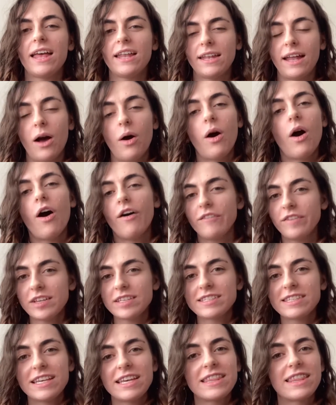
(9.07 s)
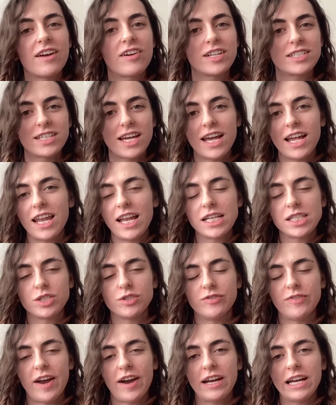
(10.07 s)
Now obviously there are
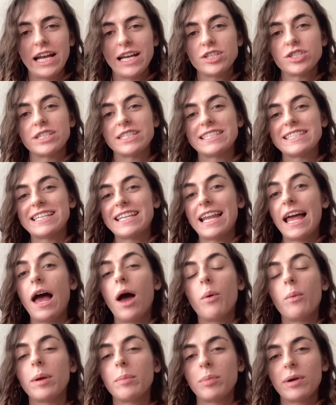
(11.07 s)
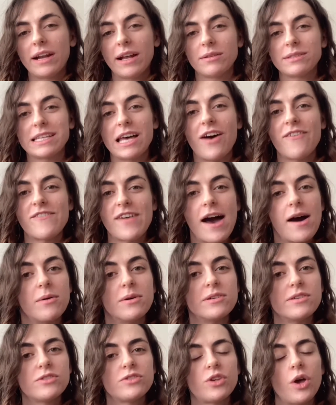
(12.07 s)
dialectal variations in how we pronounce our
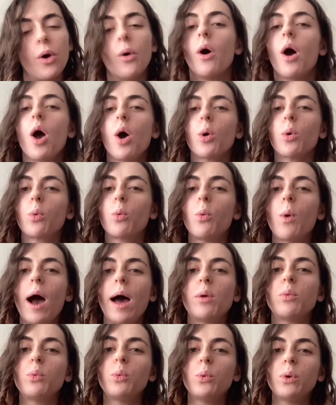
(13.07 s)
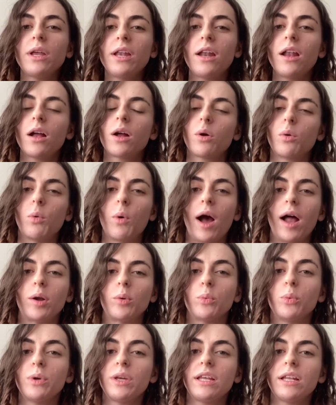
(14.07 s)
vowels, so guanwin
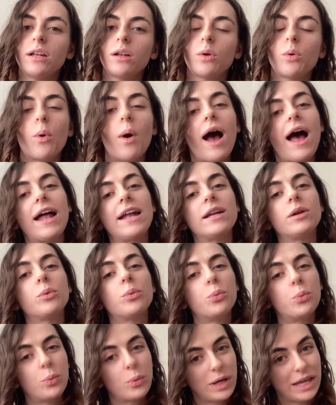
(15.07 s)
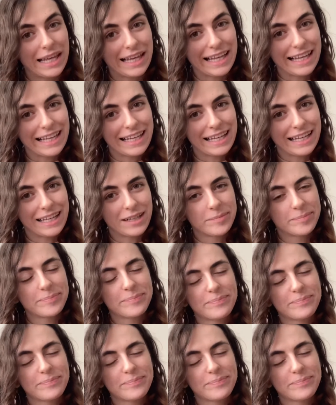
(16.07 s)
guanwin guanwin.